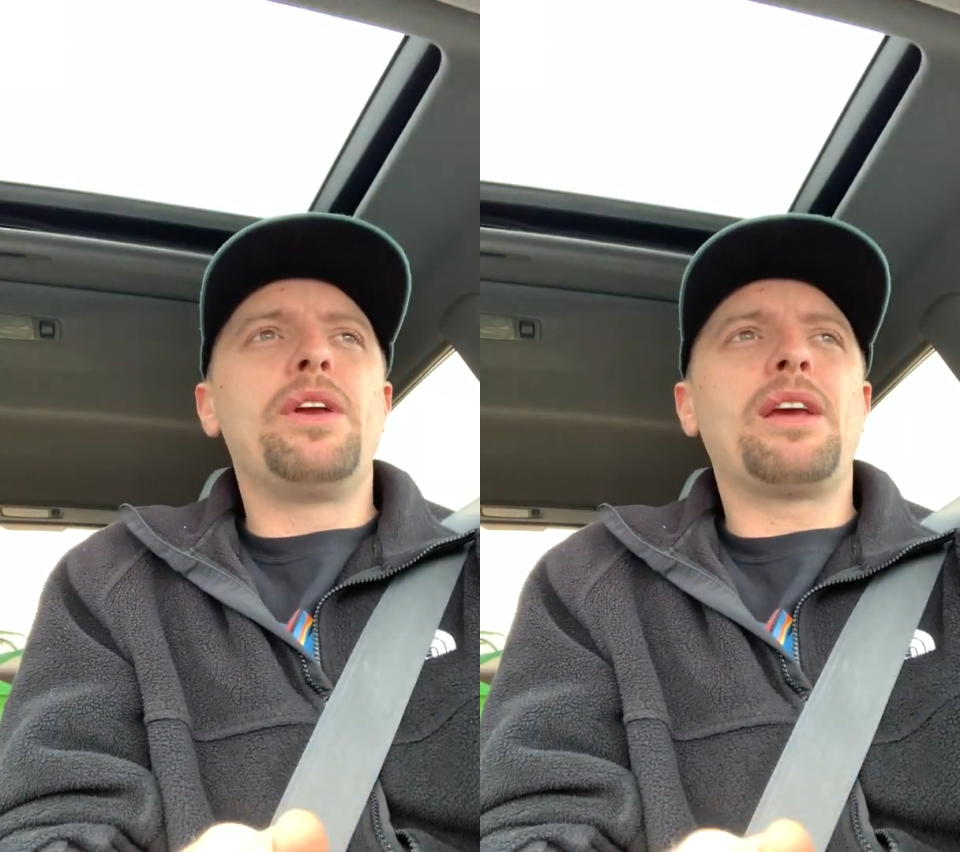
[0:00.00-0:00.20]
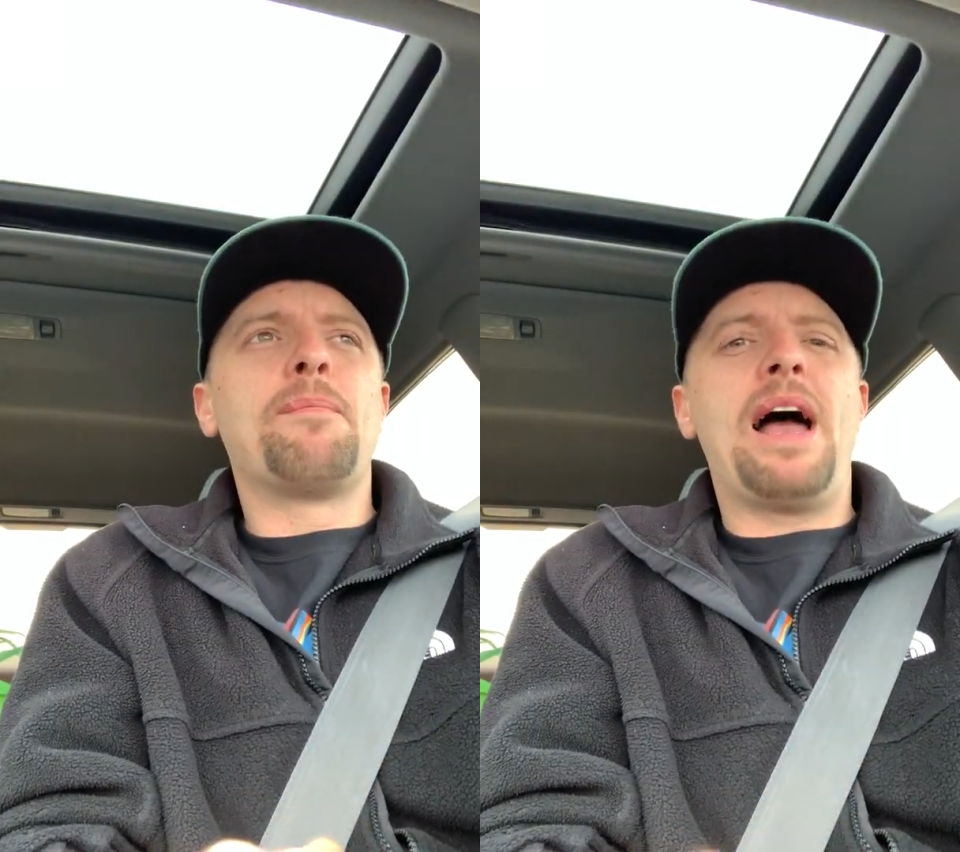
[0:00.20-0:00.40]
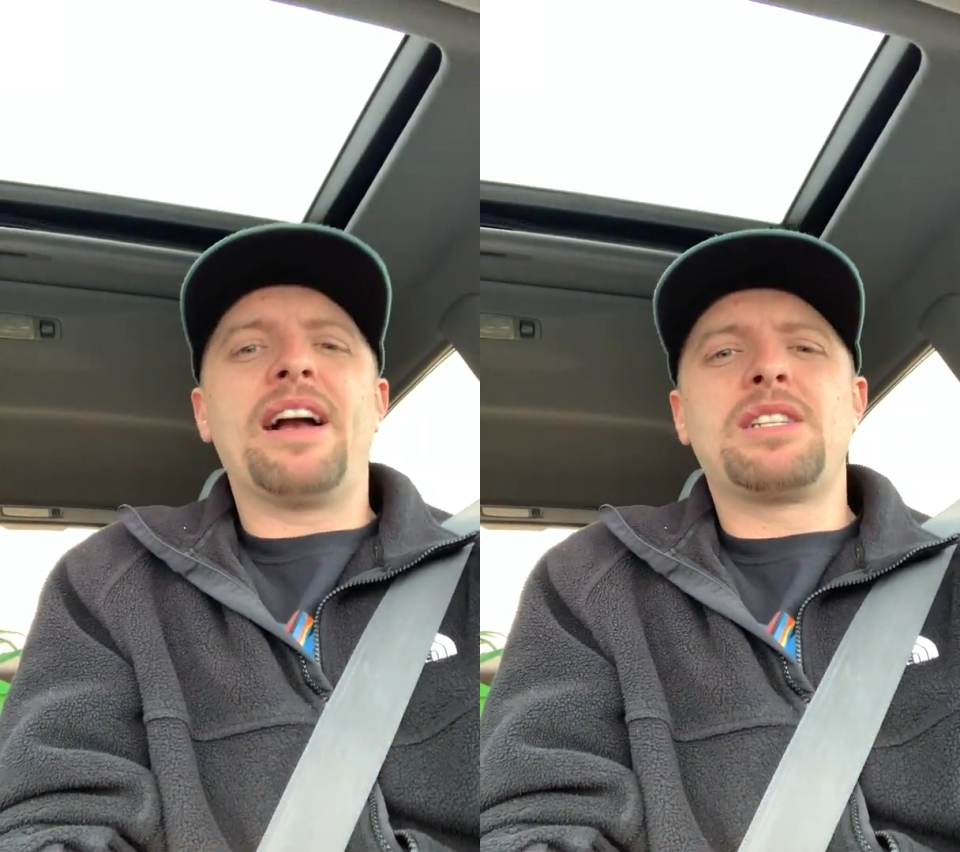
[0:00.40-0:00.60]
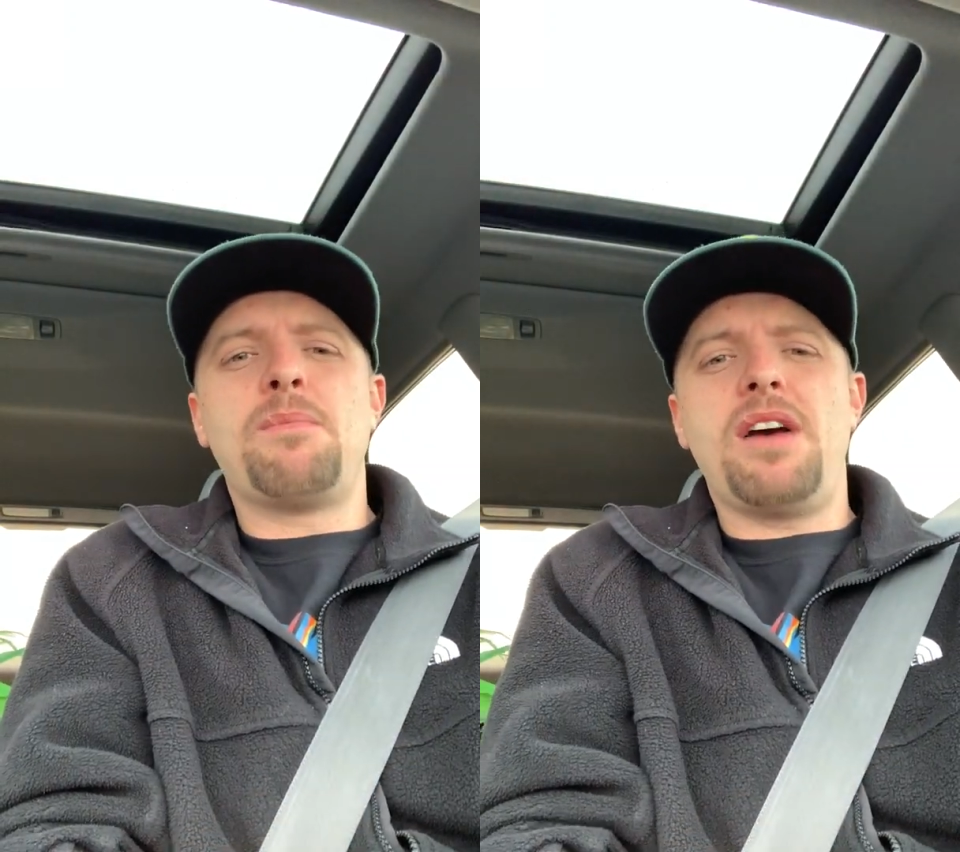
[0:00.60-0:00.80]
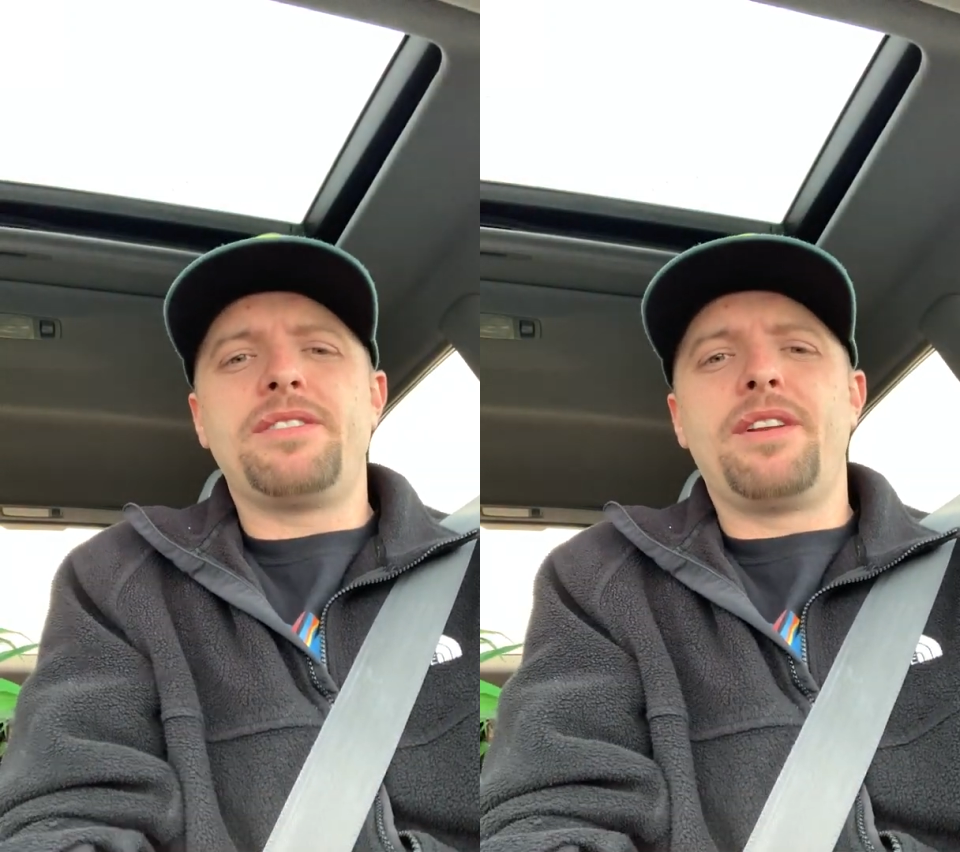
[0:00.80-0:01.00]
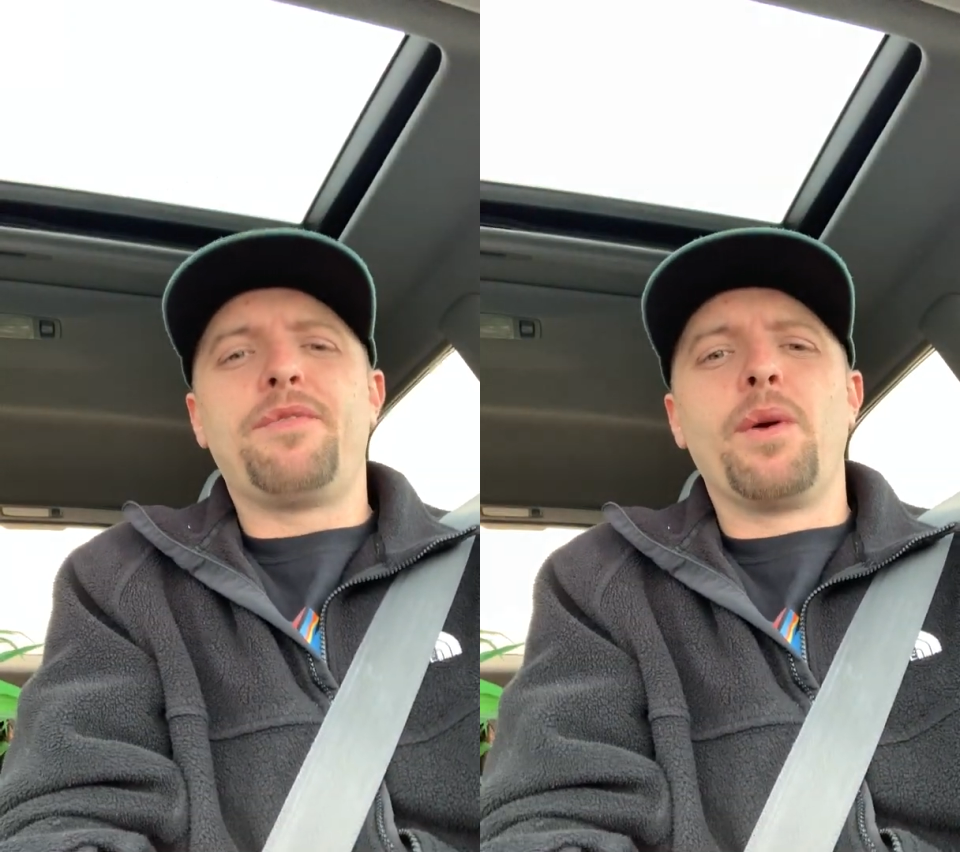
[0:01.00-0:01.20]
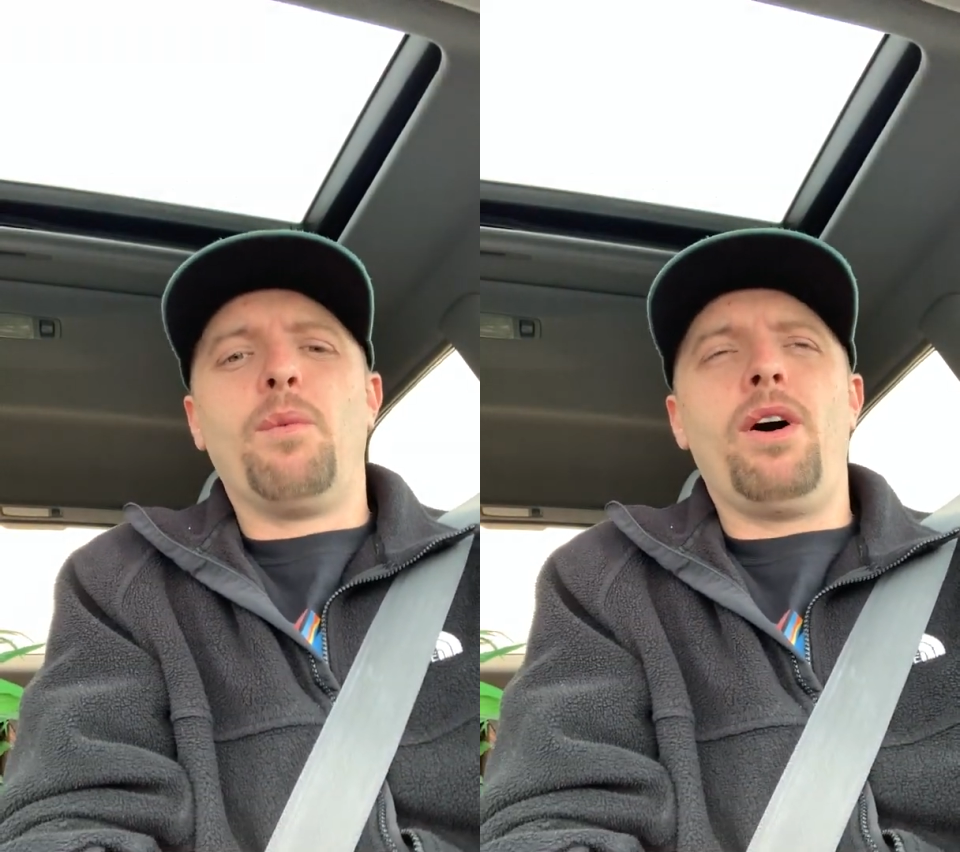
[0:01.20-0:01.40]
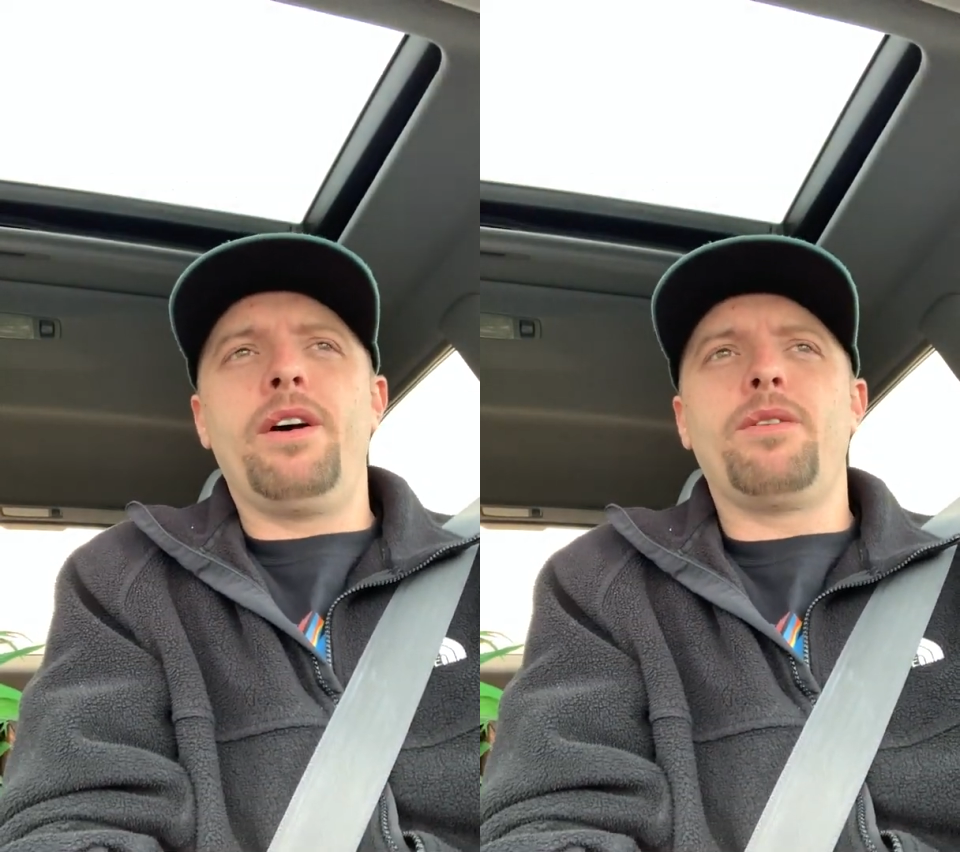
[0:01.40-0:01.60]
We can maximize it if we
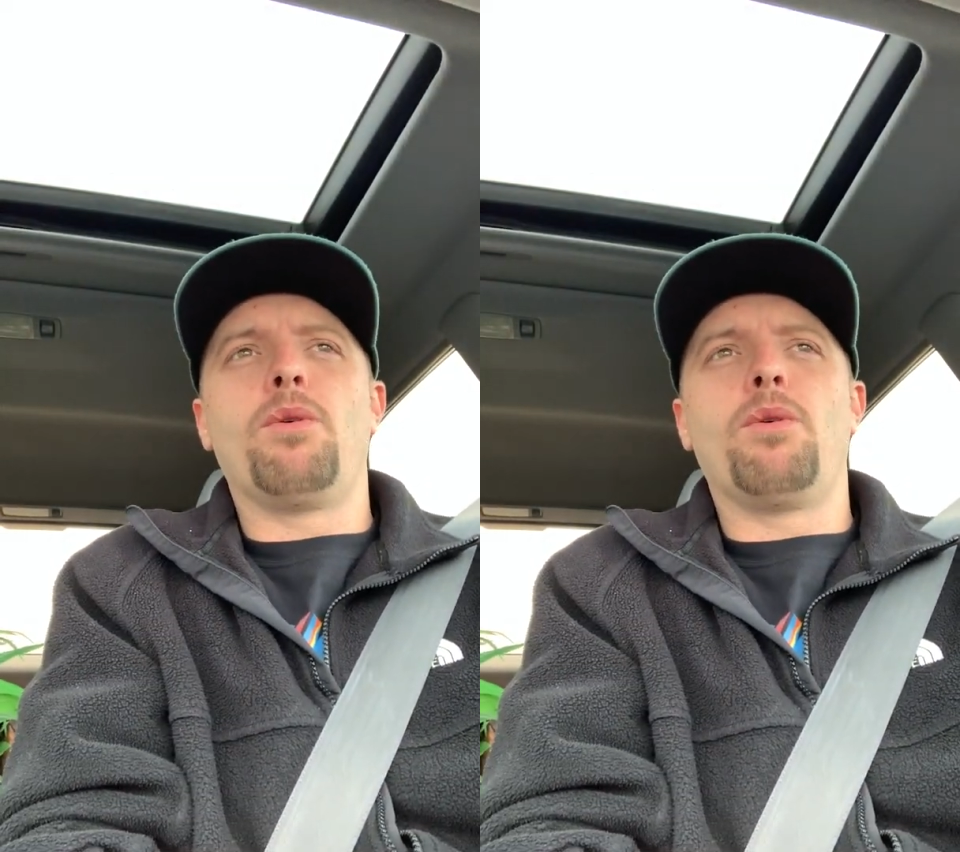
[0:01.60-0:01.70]
want,